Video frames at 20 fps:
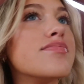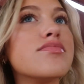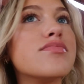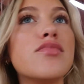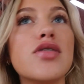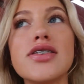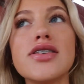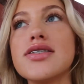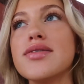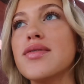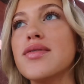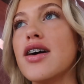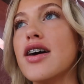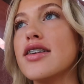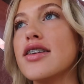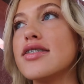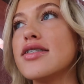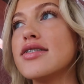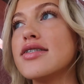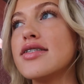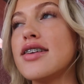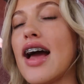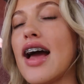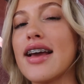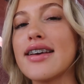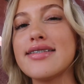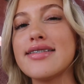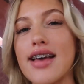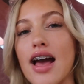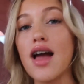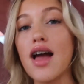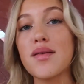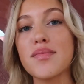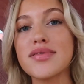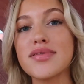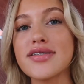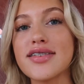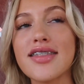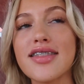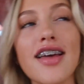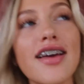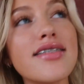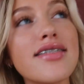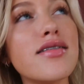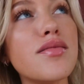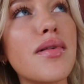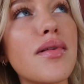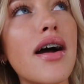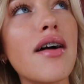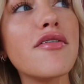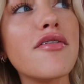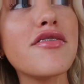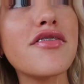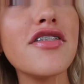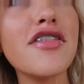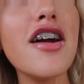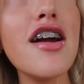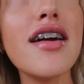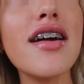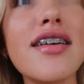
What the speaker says: what's the word, accept £30 for it.